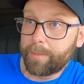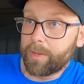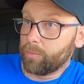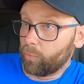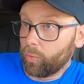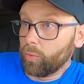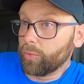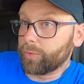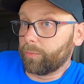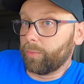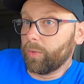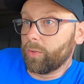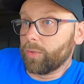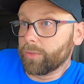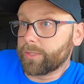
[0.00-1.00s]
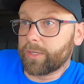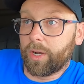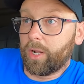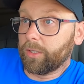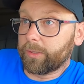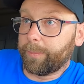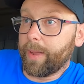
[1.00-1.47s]
I mean, rules are rules.
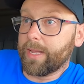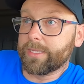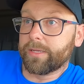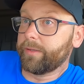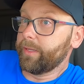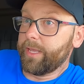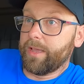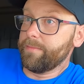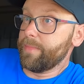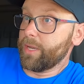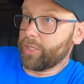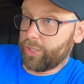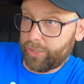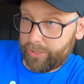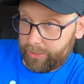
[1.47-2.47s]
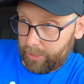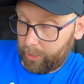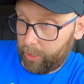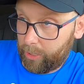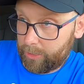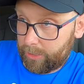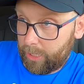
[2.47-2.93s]
It all depends on the ambitions,
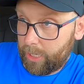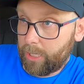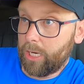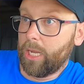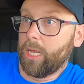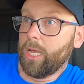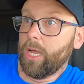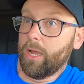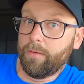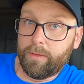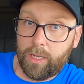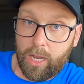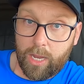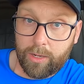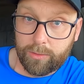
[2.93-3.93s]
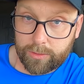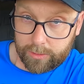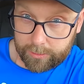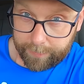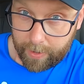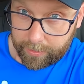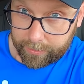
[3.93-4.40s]
like I said, of the guy
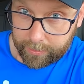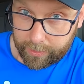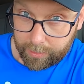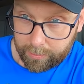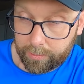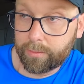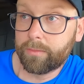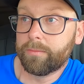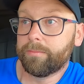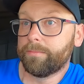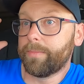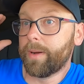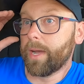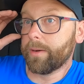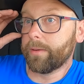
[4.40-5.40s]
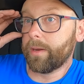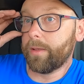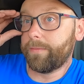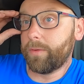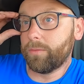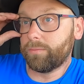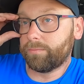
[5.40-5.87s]
who's inspecting you. But
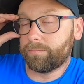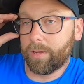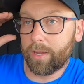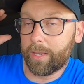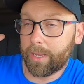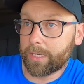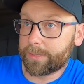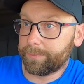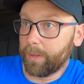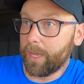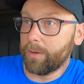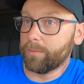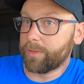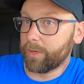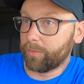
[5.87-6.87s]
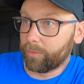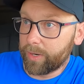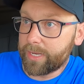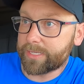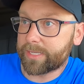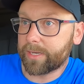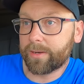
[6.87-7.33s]
if you explain within
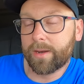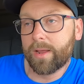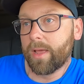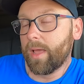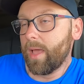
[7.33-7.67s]
reason,